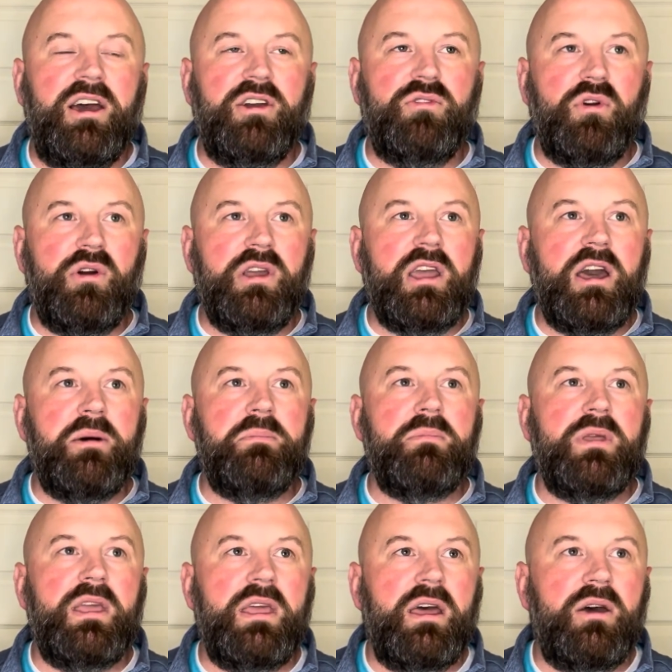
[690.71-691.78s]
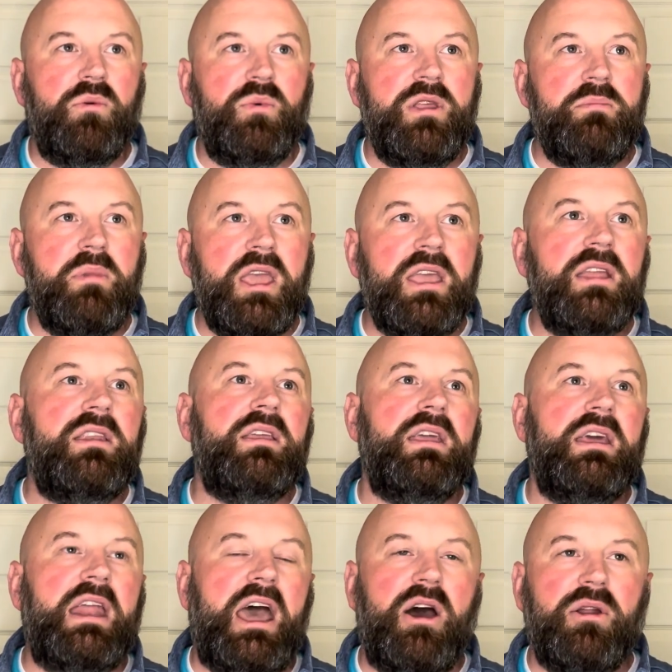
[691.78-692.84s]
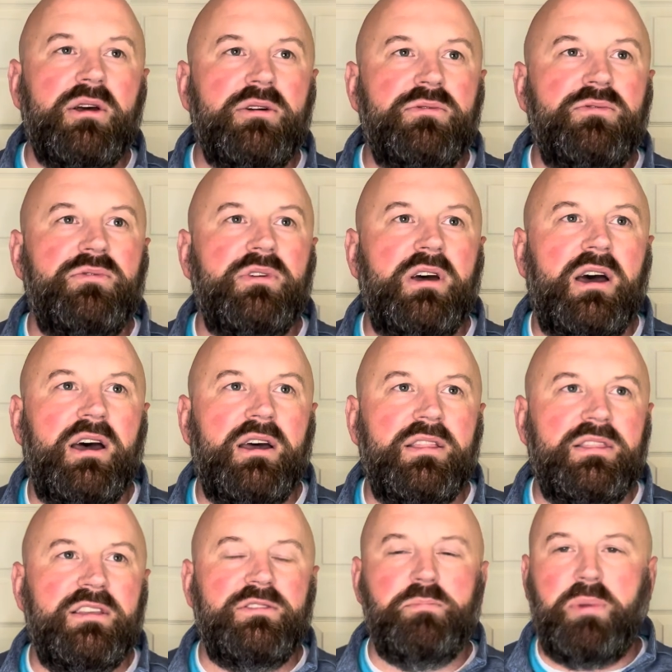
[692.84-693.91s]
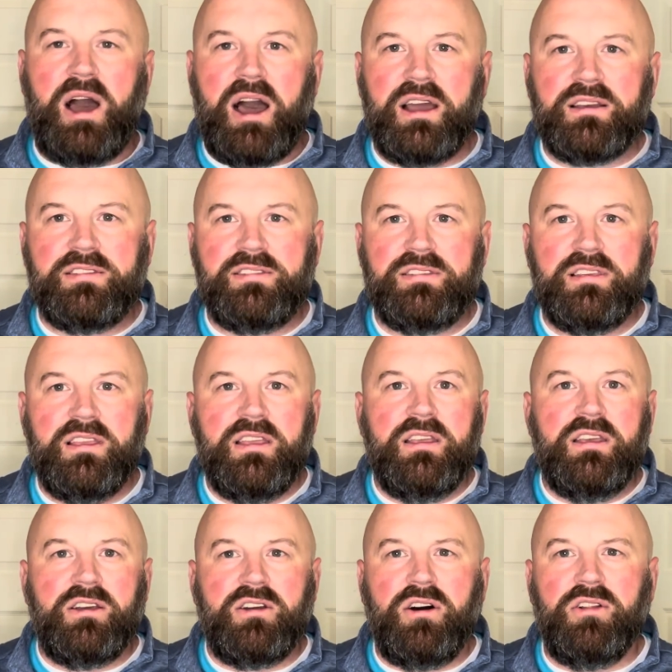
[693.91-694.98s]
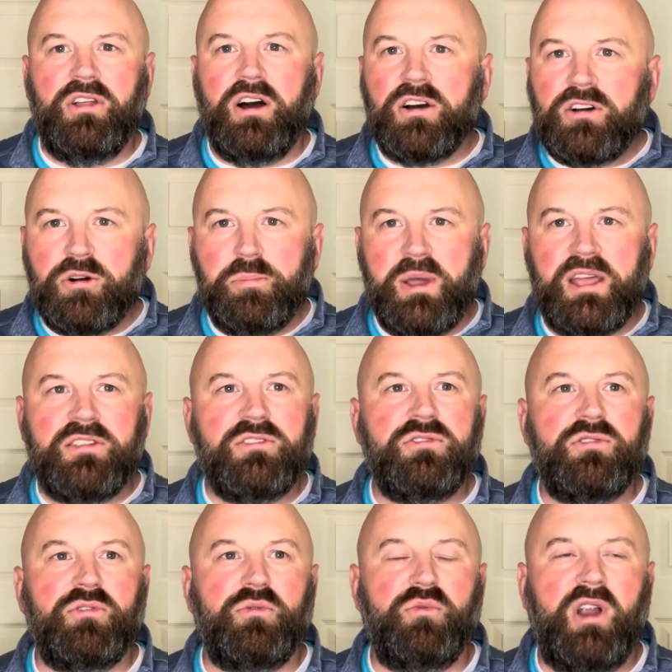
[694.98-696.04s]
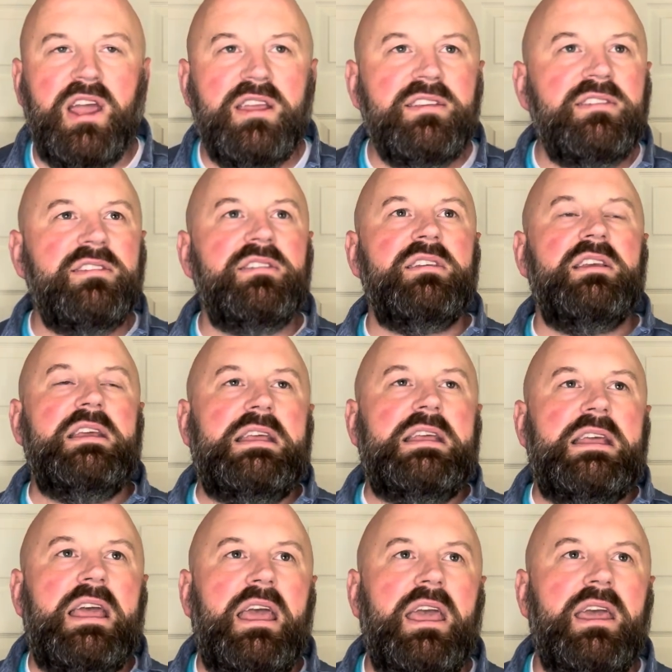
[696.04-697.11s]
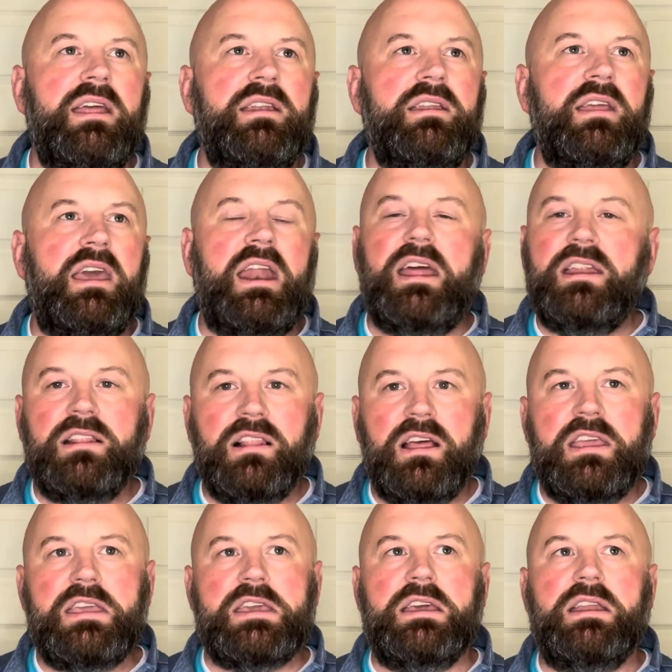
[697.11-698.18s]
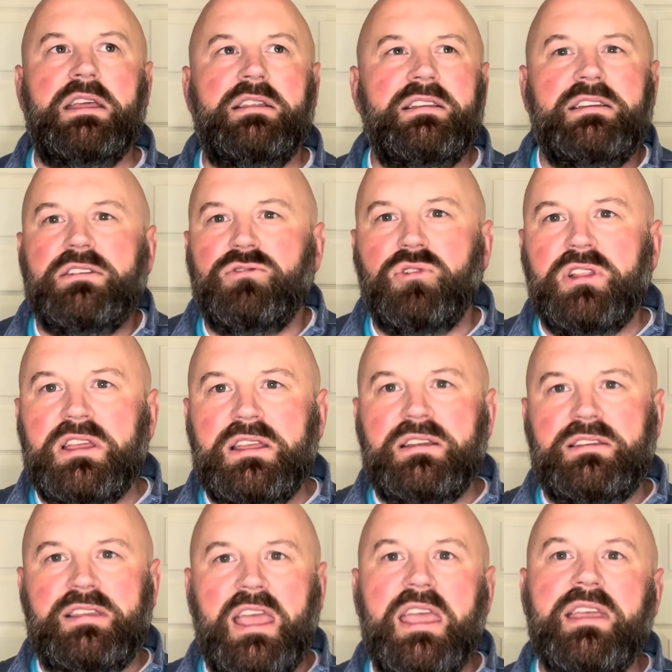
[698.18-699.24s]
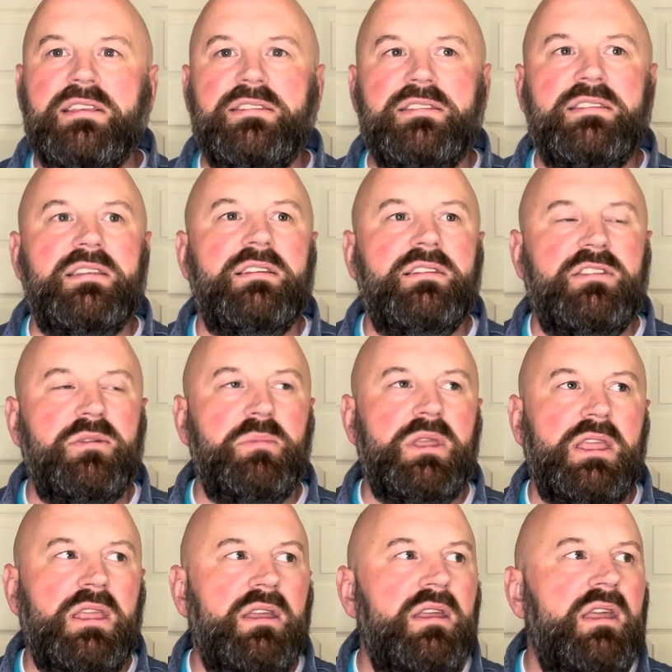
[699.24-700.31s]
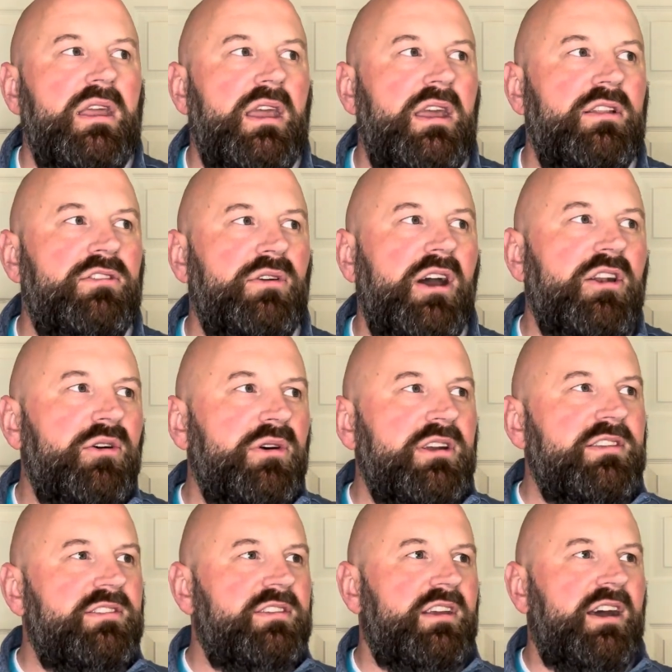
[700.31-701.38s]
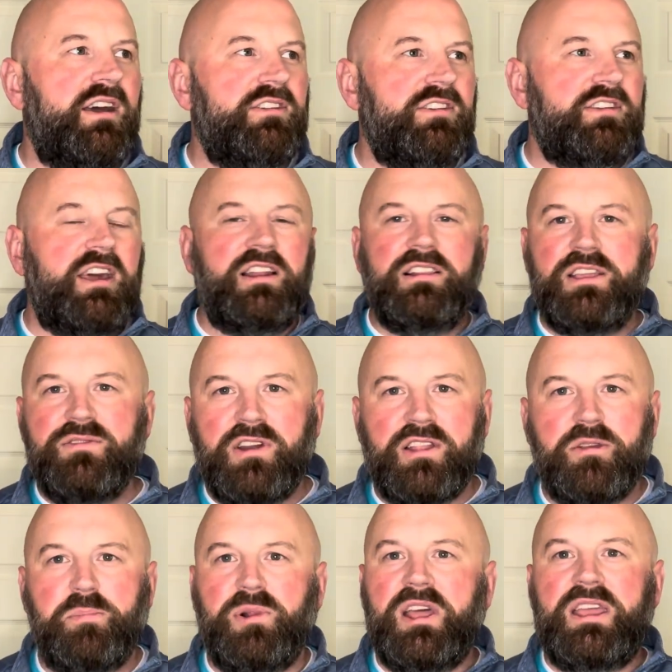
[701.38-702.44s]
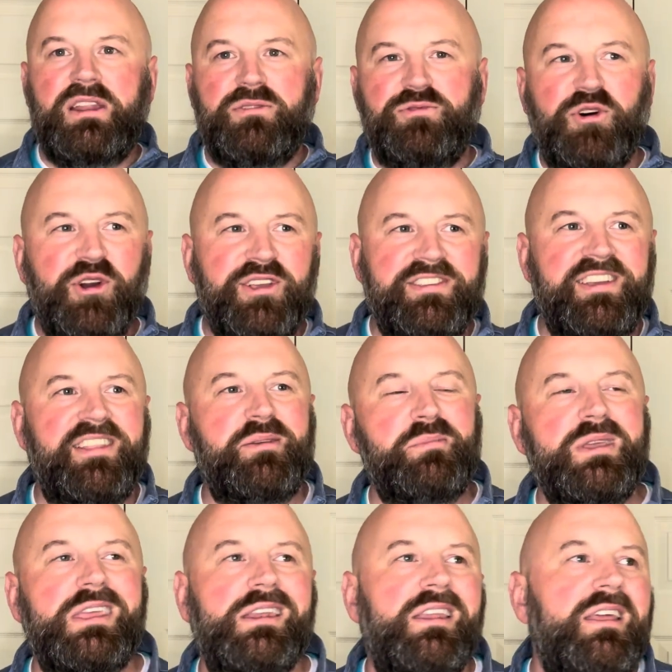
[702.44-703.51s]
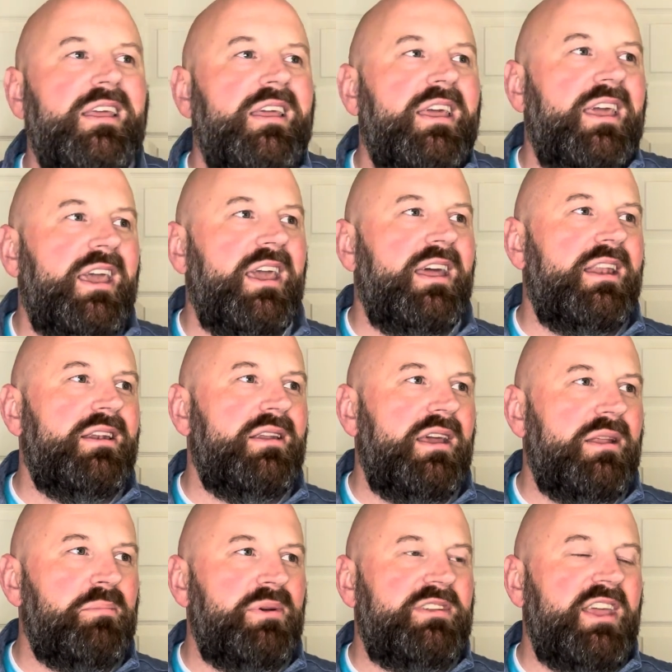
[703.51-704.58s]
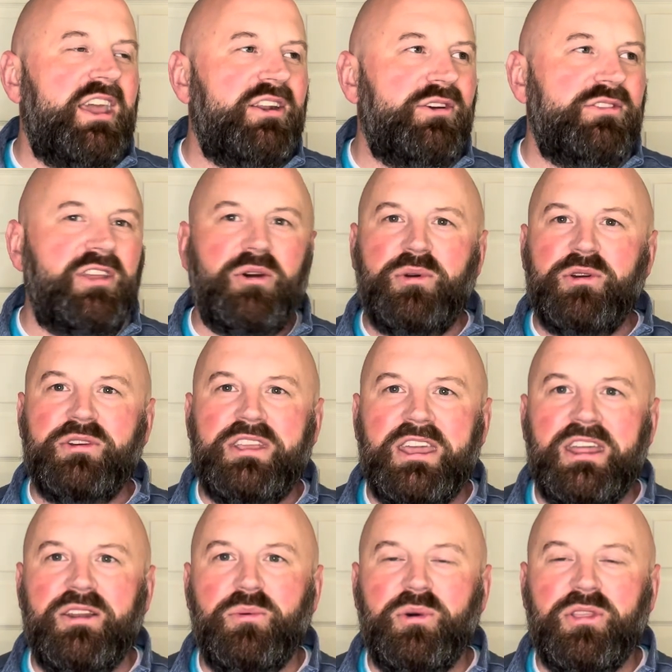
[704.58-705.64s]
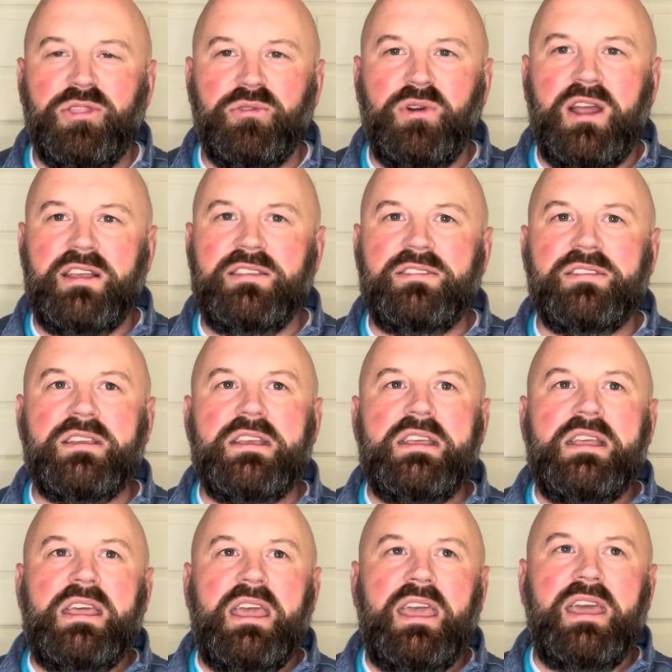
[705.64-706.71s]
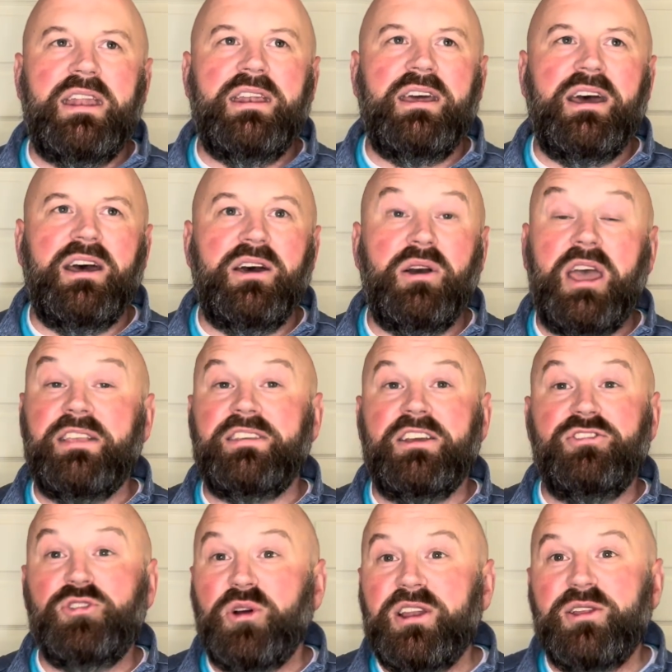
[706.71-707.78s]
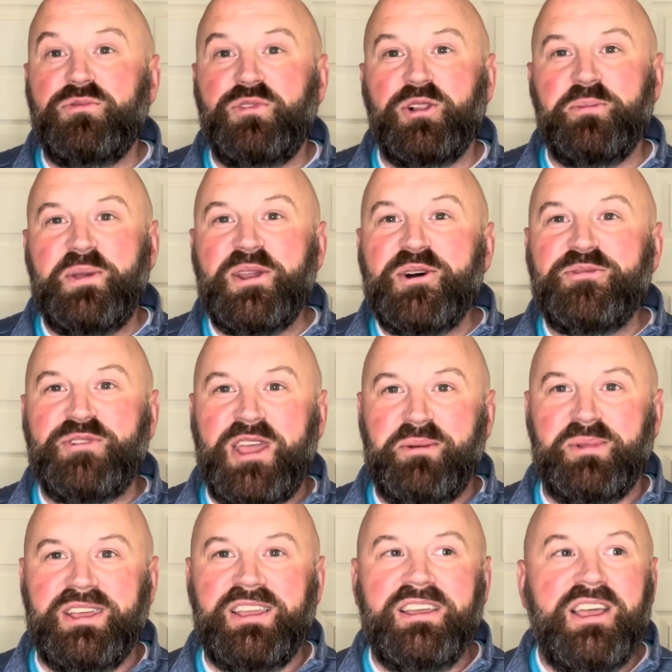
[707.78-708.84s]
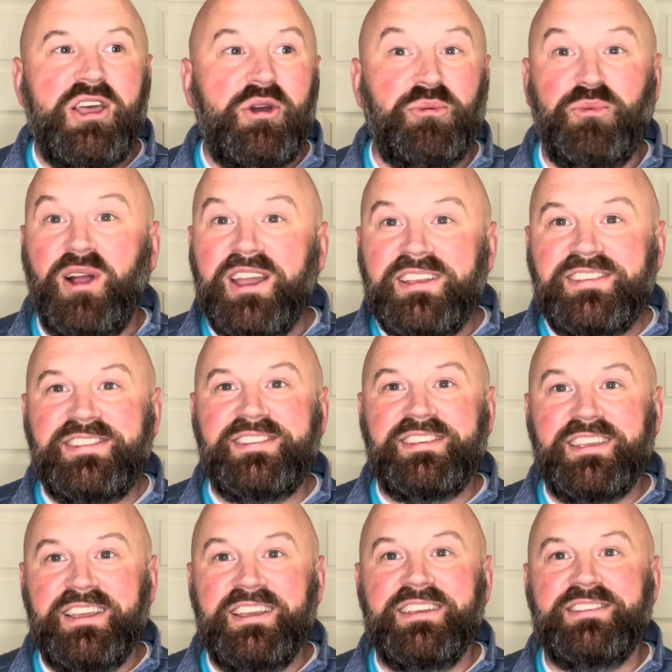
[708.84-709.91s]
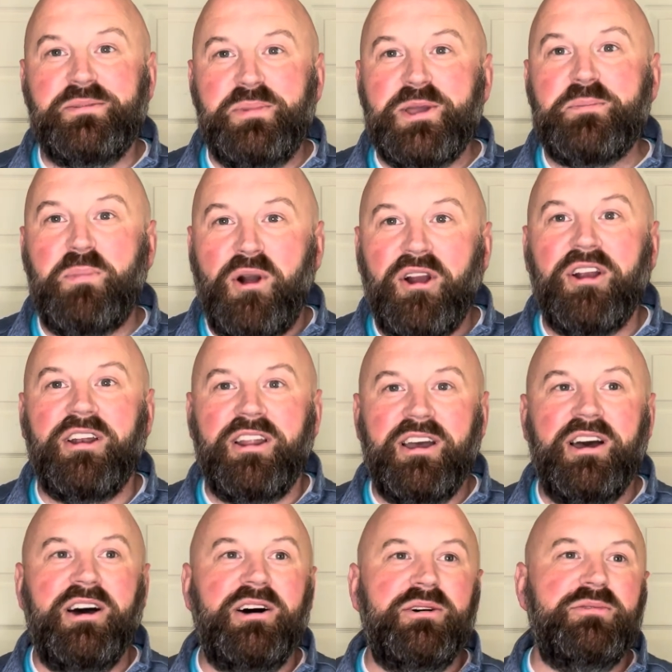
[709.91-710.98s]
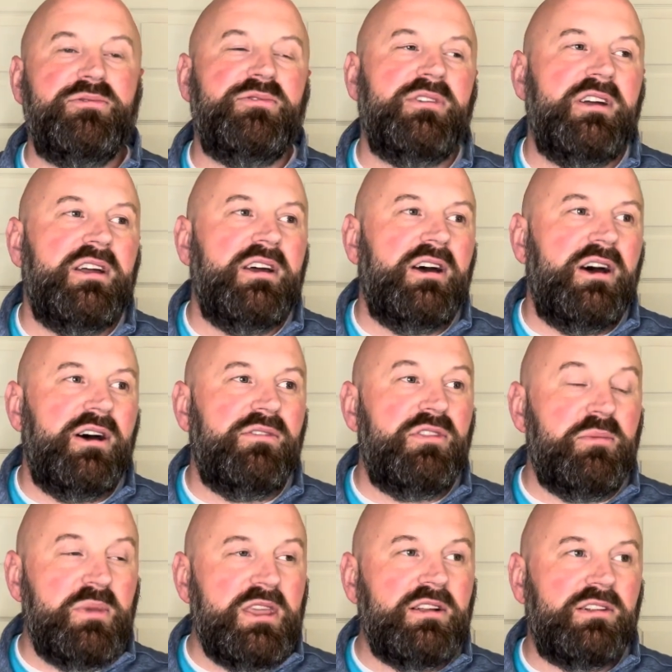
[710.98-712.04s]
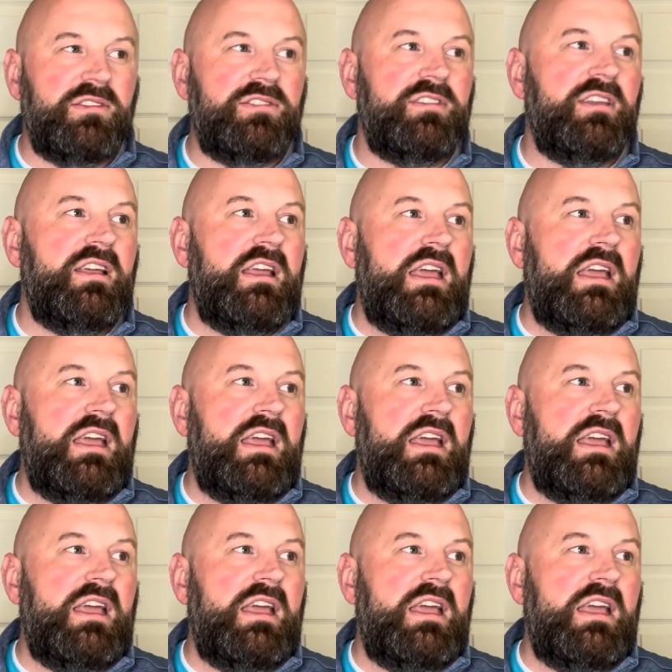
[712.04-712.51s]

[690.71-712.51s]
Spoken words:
Growing up, we made it out of this box called Uncle Ben's rice, and I didn't like it. It didn't really taste to me. And so I'd always just kind of leave it on the plate and focus on the meat and potatoes that we would get with the rice. And as I joined a Filipino family, rice is a big part of the meals.